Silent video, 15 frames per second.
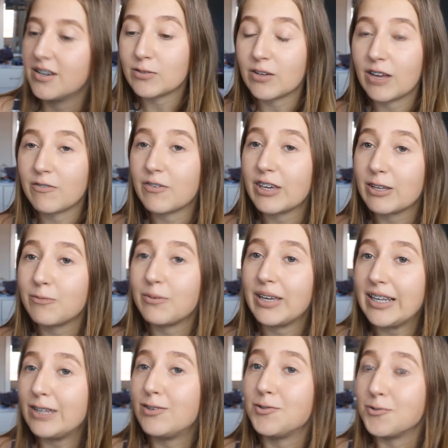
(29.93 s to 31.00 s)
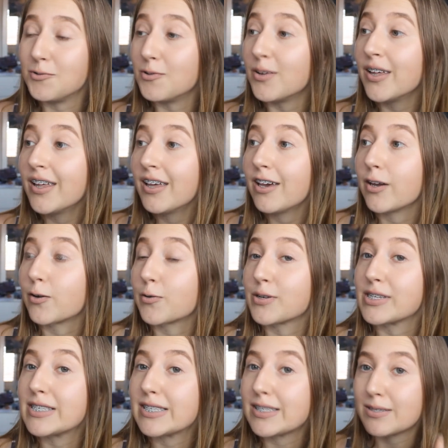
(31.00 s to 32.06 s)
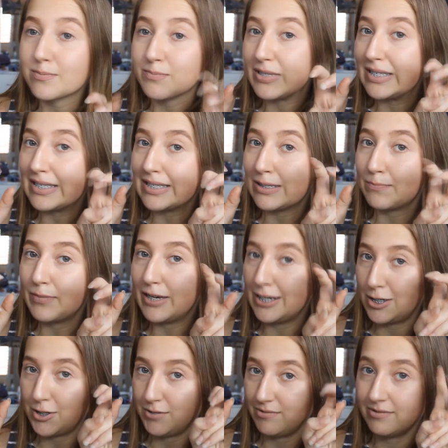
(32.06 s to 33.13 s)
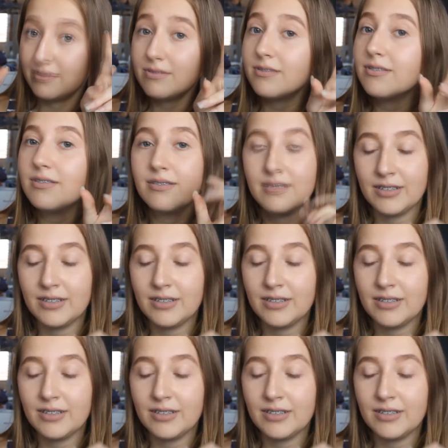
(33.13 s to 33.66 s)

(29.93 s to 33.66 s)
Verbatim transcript: I figured we'd do a Christmas special.